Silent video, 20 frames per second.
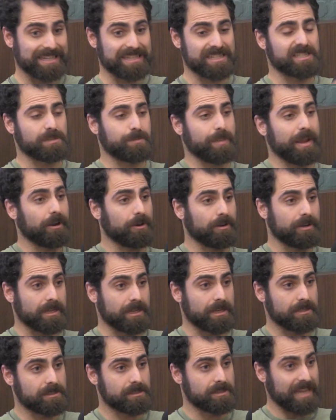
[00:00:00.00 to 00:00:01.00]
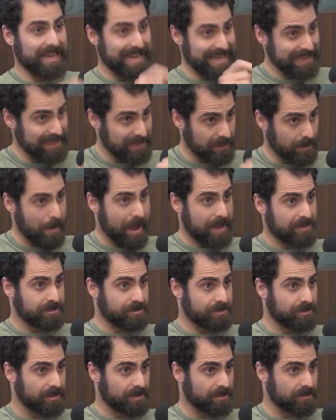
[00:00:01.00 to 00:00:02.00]
the disparities in the
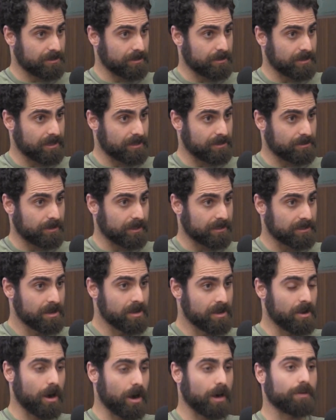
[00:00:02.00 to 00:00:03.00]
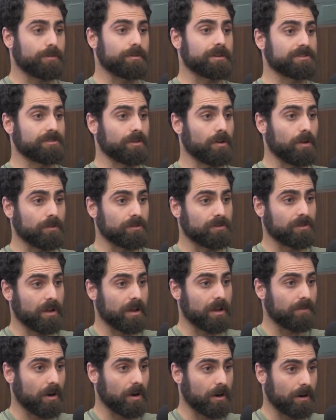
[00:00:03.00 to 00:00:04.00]
Massachusetts 3rd District are a result
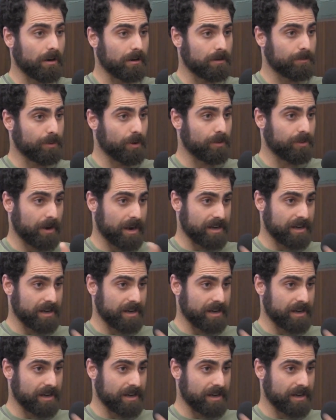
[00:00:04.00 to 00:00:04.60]
of both our